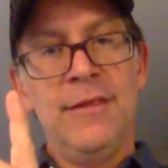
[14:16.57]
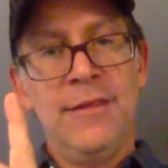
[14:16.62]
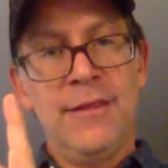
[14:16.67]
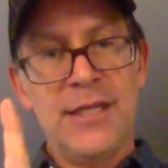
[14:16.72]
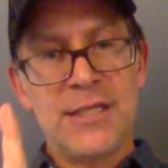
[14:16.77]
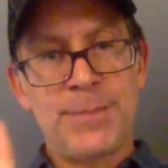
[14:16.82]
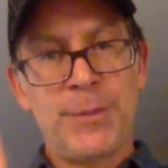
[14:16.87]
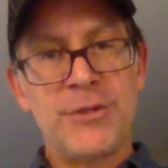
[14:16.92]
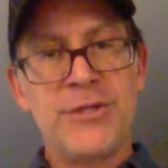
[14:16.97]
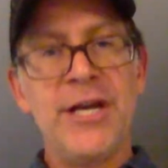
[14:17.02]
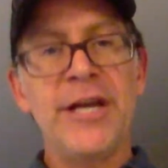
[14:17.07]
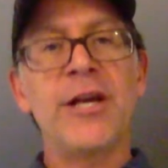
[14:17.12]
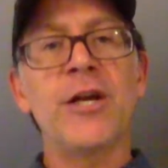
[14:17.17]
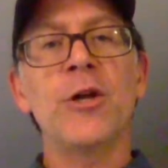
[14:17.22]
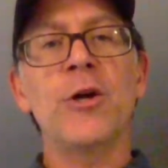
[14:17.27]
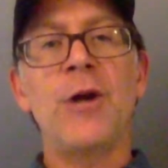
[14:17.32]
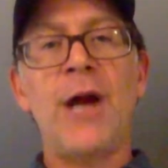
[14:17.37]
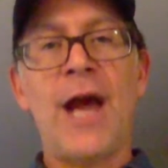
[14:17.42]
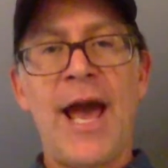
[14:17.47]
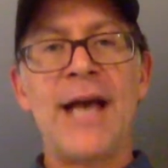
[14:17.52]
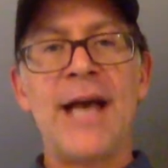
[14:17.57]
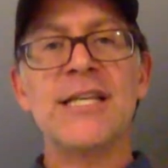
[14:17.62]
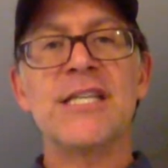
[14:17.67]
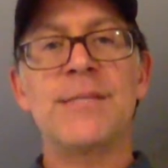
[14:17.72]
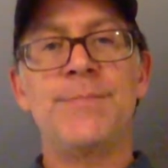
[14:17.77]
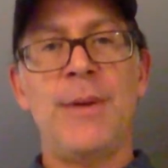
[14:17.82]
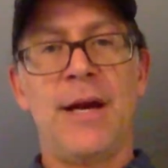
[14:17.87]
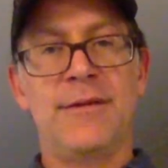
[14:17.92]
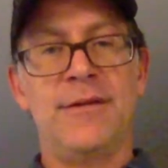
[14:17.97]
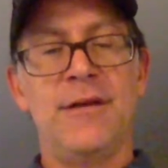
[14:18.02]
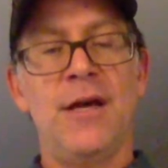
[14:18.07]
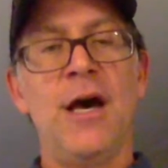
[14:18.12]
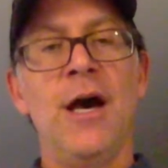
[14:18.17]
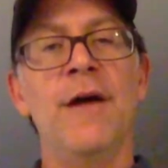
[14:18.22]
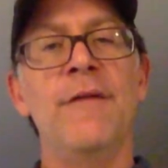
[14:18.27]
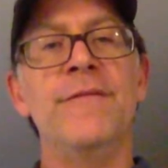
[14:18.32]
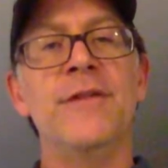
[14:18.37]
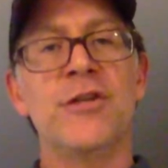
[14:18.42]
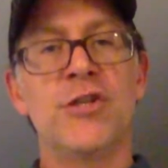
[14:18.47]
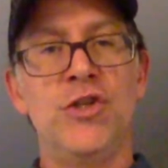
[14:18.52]
this particular aspect
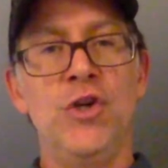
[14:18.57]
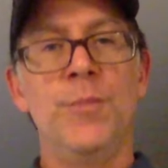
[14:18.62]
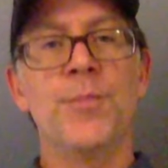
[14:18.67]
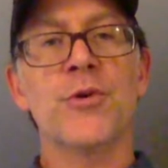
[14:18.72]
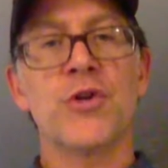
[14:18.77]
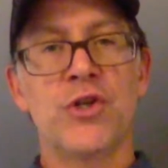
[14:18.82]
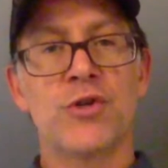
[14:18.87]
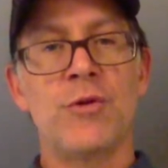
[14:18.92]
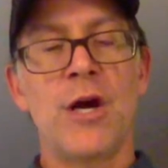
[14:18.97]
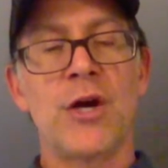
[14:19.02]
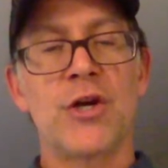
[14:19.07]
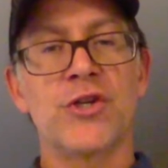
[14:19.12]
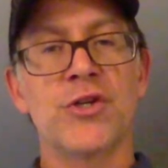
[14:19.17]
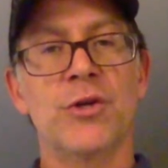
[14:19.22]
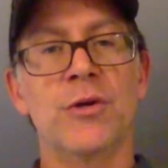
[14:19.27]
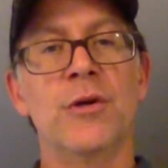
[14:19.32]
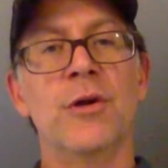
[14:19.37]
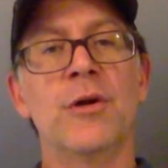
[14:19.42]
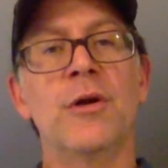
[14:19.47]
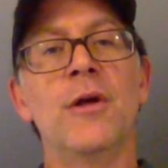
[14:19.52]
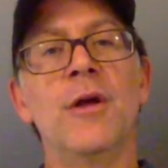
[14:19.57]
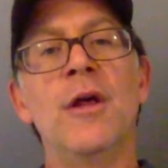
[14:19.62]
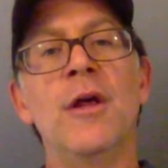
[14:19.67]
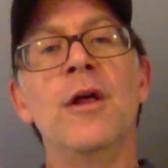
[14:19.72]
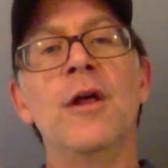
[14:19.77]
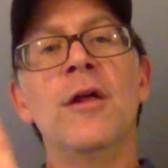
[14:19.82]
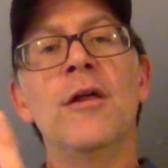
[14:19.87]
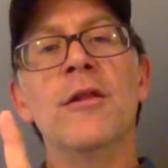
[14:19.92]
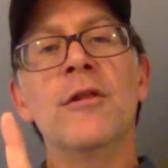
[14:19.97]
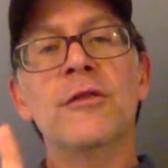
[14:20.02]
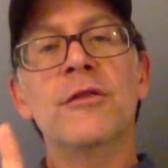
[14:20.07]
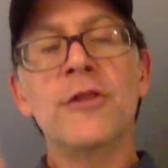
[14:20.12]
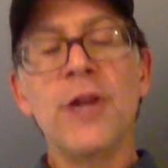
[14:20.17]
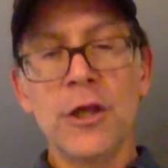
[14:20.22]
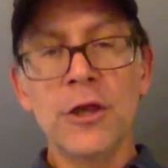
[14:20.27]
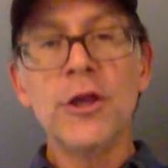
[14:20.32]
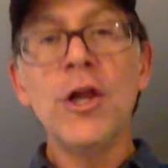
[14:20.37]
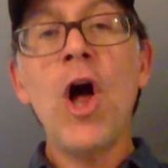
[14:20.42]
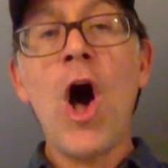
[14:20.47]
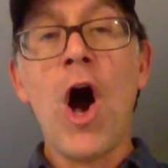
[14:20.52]
of the superstructure, the
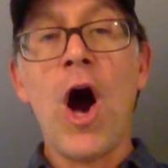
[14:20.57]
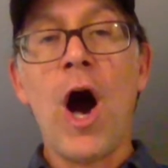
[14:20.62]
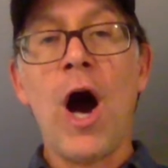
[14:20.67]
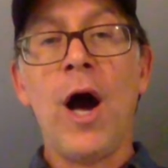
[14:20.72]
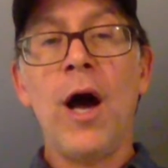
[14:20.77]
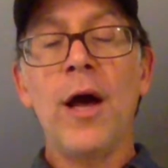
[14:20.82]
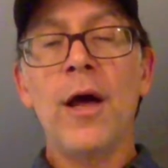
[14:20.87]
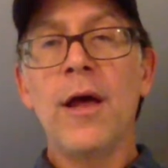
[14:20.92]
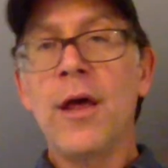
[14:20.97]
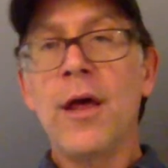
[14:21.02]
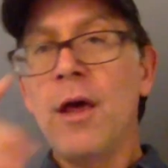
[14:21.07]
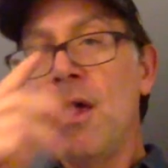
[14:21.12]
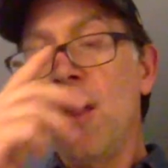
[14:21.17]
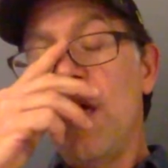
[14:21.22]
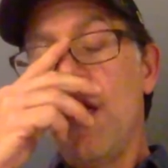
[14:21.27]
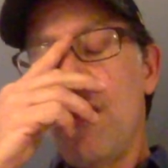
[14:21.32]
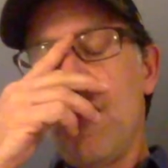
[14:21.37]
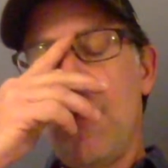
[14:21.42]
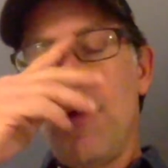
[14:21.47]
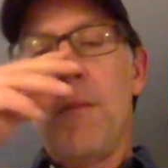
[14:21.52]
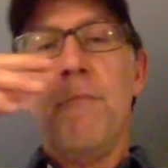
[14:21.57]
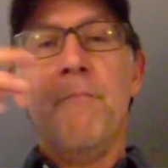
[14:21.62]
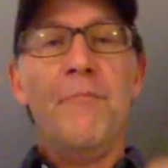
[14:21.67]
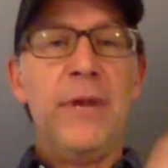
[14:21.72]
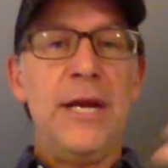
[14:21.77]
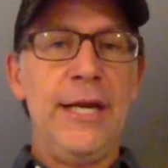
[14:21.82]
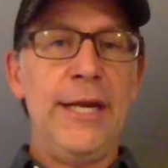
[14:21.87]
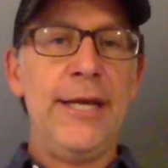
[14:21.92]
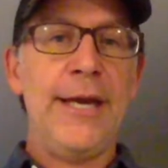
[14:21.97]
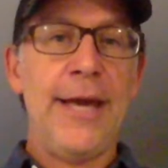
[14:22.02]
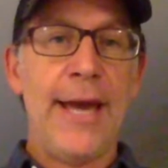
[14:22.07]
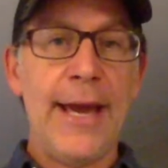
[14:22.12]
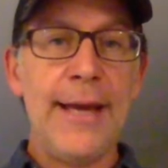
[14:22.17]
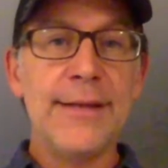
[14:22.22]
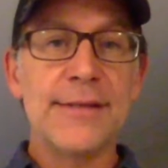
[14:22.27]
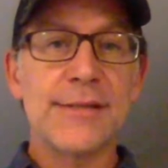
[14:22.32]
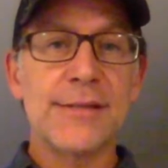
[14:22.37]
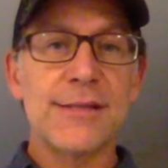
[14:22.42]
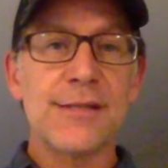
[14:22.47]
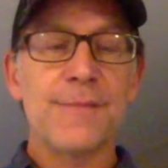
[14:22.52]
law,
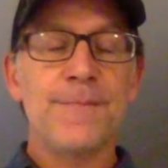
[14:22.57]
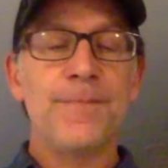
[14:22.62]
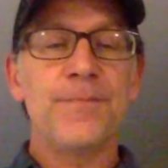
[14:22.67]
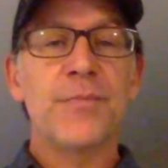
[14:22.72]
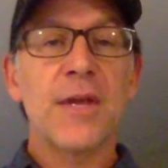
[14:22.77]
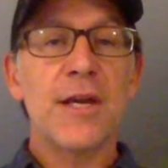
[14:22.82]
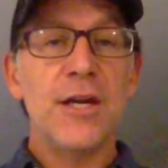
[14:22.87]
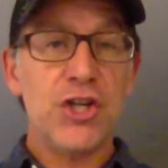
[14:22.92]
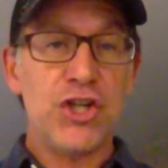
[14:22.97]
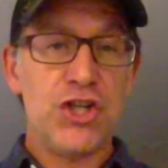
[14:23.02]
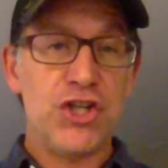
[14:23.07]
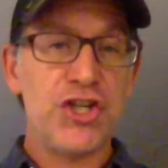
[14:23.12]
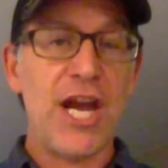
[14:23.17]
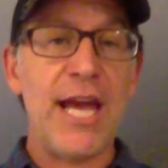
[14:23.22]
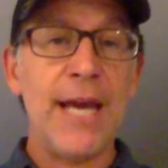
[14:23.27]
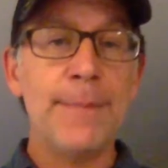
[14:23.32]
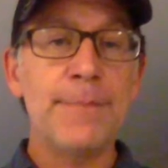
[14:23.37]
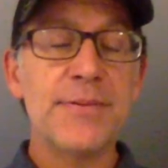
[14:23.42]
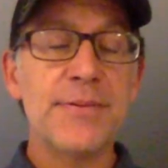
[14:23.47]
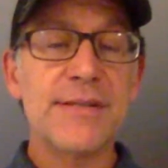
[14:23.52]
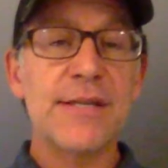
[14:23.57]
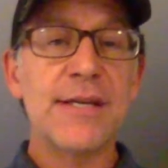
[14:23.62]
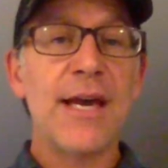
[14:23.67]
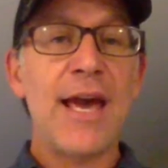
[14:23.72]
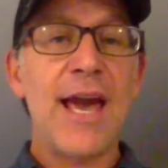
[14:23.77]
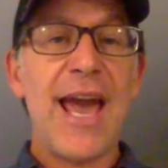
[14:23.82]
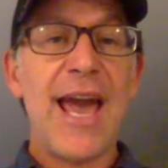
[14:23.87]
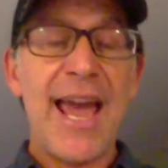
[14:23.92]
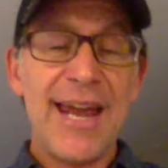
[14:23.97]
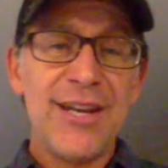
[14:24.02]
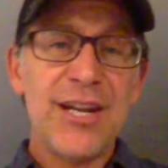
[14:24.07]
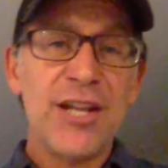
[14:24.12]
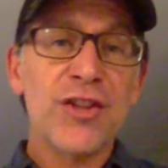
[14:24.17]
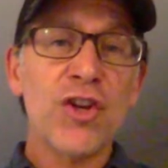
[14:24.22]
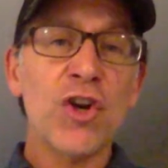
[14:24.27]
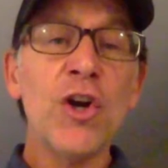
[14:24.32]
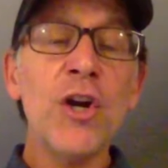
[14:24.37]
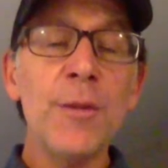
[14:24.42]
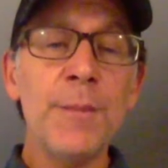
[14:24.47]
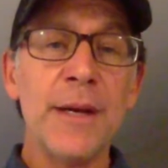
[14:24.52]
mediates, shapes, and
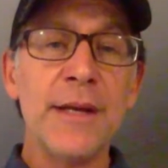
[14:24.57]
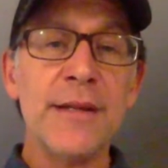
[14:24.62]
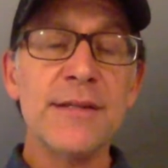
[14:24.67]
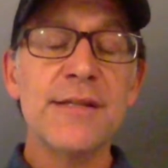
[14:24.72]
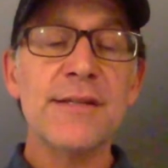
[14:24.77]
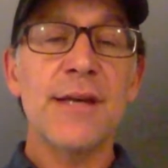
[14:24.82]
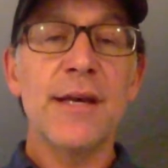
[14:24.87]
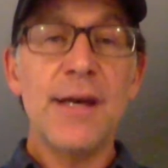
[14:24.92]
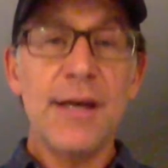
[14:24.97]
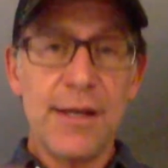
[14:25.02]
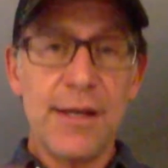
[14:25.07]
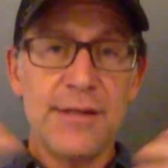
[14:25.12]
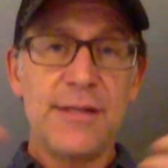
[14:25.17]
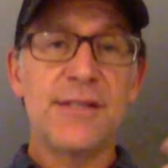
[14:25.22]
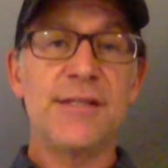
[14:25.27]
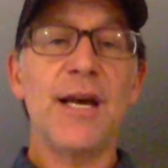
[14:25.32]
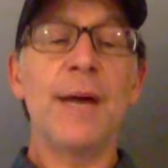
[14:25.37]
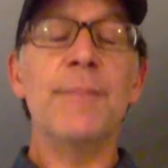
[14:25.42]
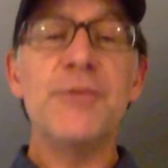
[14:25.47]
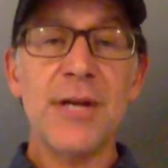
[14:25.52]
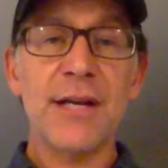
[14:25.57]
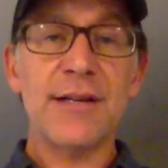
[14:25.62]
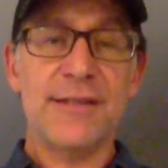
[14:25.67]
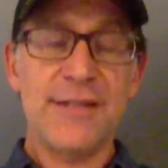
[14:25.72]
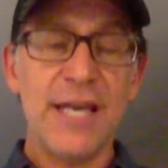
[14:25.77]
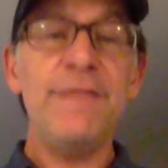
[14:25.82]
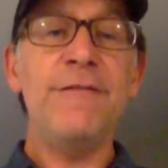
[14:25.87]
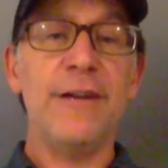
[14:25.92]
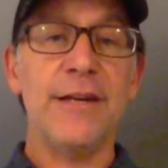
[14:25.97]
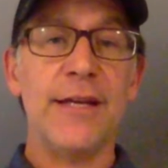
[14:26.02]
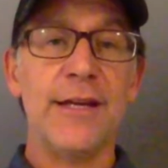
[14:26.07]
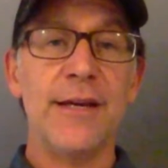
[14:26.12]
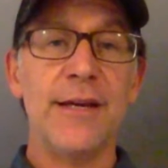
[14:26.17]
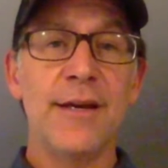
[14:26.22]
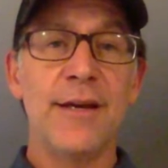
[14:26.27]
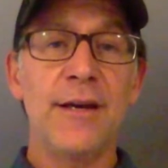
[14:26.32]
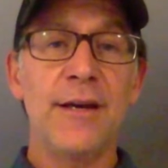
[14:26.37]
determines subjectivity,